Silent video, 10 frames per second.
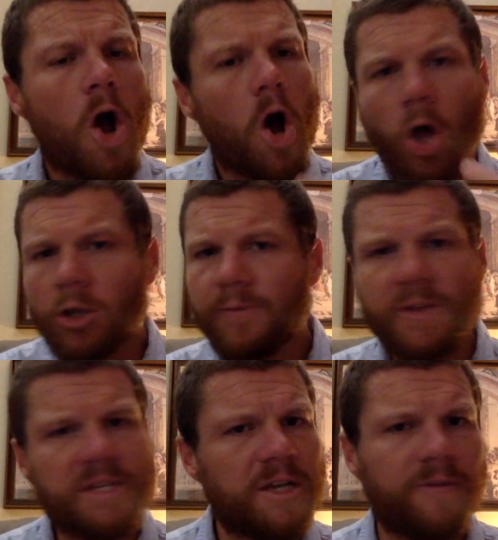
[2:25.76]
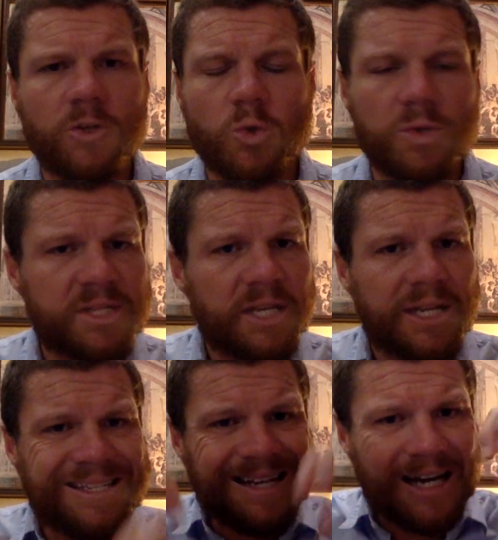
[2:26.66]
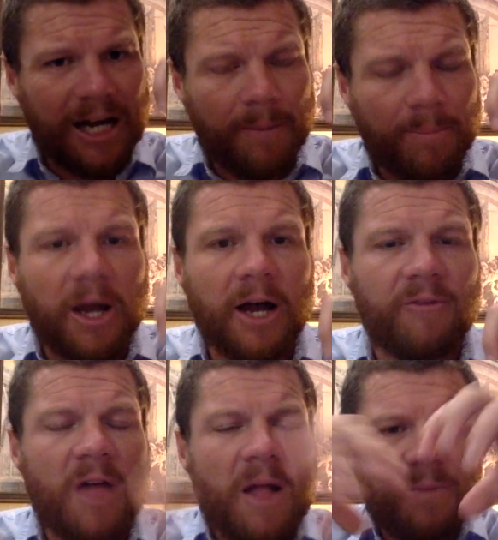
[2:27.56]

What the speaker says: All of these individuals sit atop of